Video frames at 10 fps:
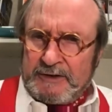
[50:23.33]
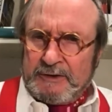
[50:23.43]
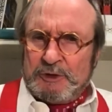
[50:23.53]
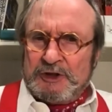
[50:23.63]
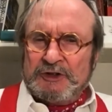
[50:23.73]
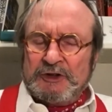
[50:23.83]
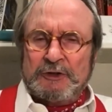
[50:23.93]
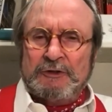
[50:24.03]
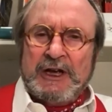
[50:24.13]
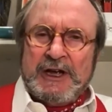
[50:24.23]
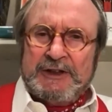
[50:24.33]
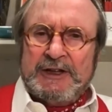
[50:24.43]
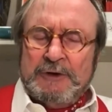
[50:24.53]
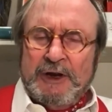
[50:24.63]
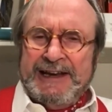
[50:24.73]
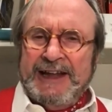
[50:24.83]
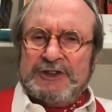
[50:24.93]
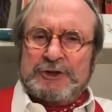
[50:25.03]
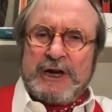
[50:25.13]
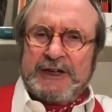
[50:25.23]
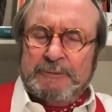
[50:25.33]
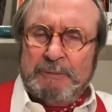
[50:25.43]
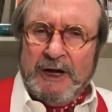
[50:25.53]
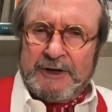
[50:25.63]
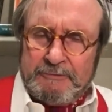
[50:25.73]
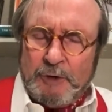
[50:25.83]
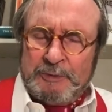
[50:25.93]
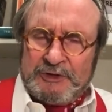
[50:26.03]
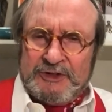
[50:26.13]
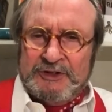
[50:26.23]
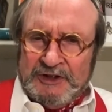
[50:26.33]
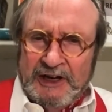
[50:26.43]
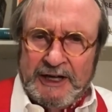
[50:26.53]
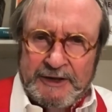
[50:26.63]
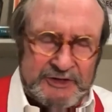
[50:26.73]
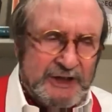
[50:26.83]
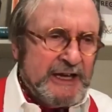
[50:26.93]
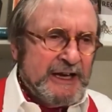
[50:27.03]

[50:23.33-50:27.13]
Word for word: which is the sort of the less attractive part of opposite St Ives,